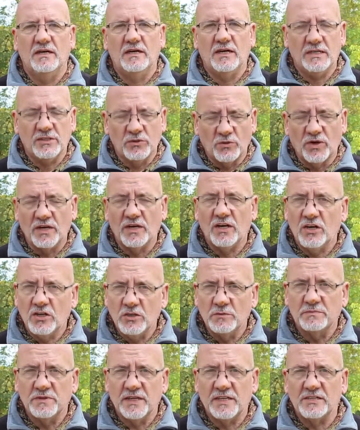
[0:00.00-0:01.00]
Anyway, I
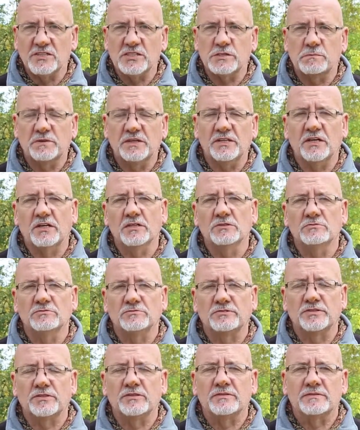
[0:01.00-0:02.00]
hope that has been
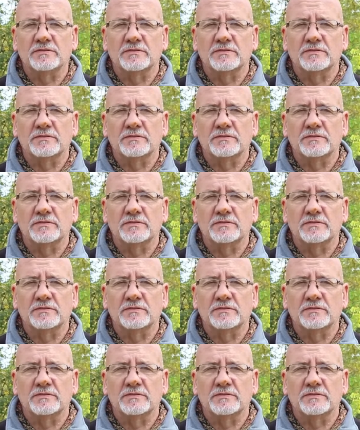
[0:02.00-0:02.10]
helpful,